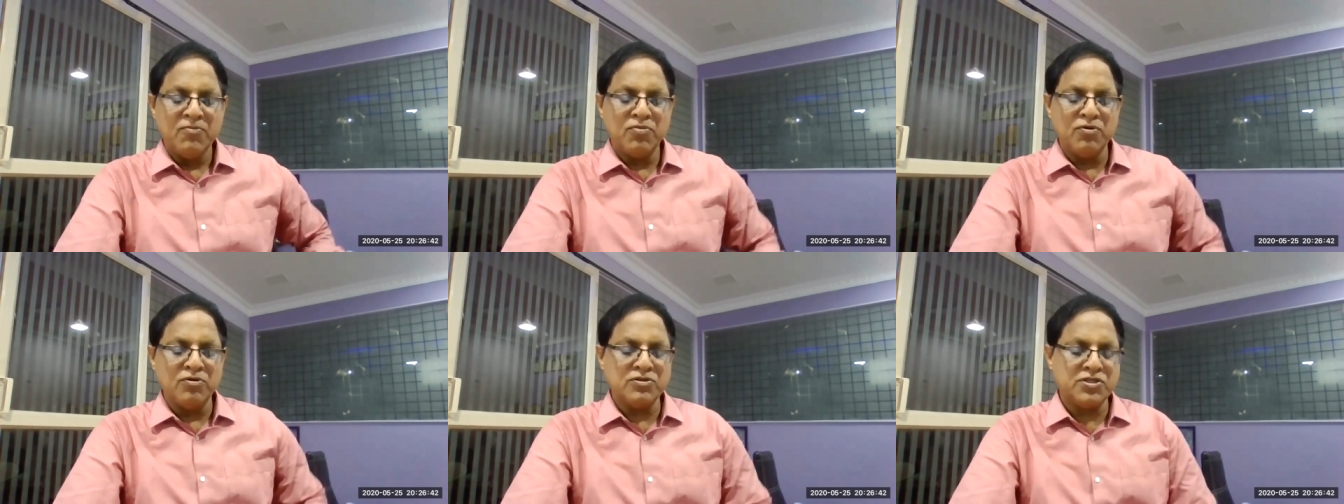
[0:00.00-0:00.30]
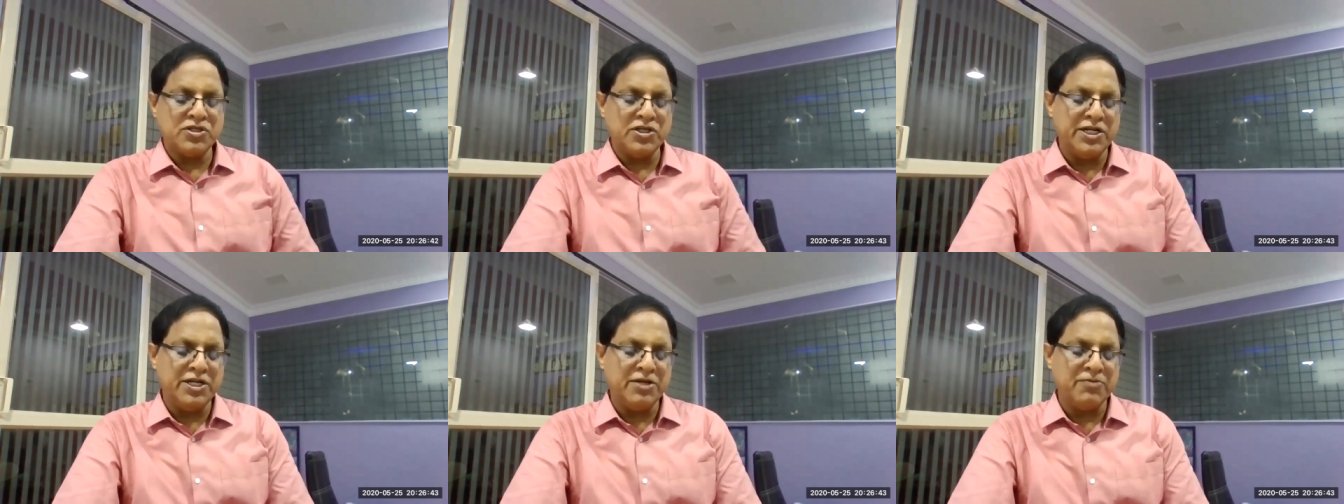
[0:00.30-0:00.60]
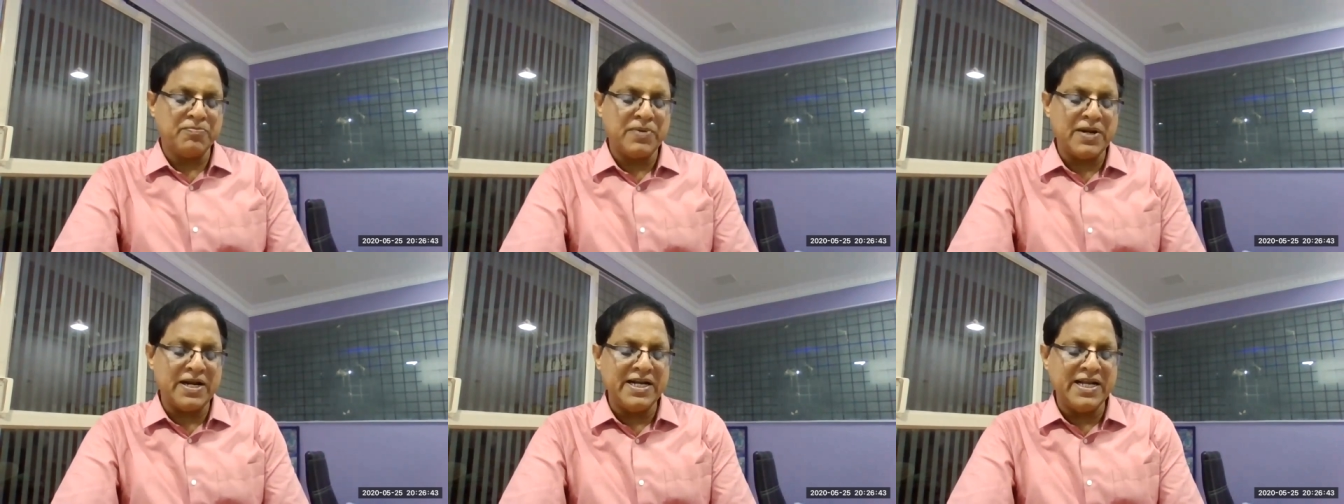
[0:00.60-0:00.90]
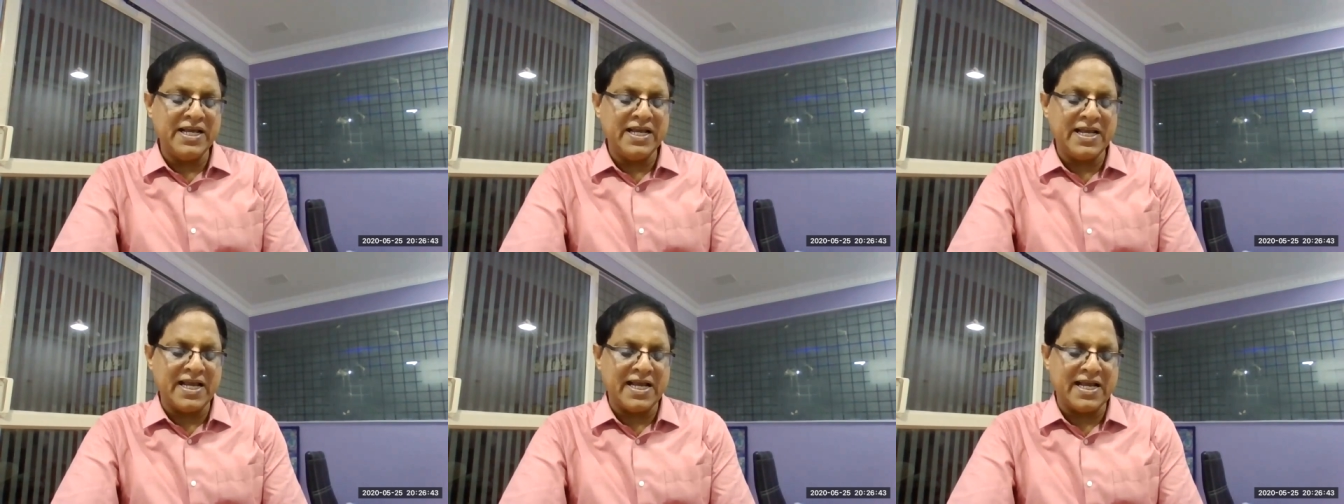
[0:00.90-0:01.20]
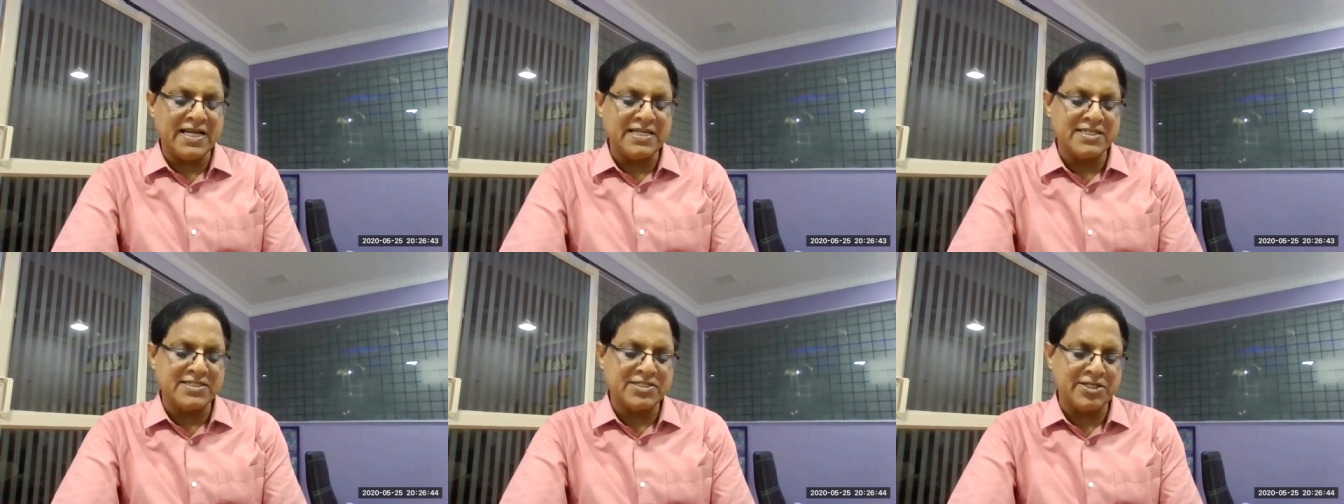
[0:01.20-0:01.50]
proceeding pending
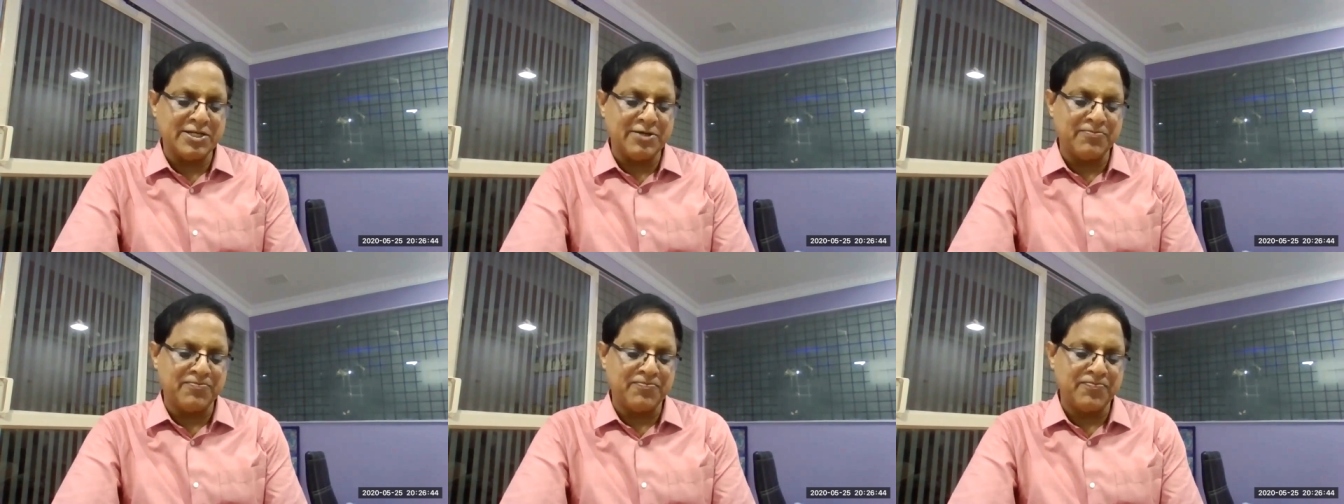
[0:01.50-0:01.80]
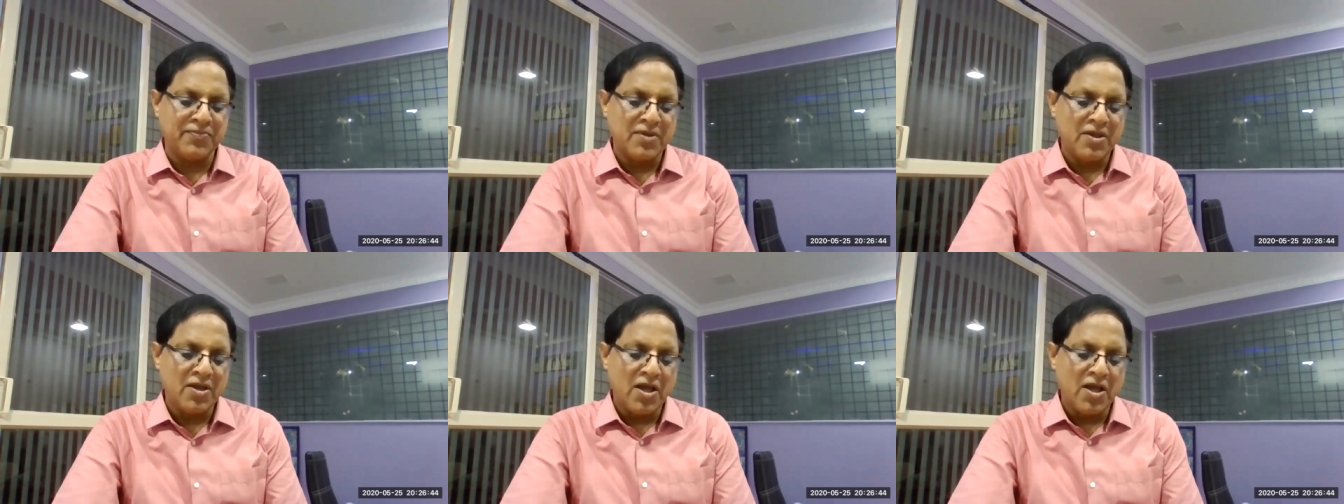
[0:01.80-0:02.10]
against him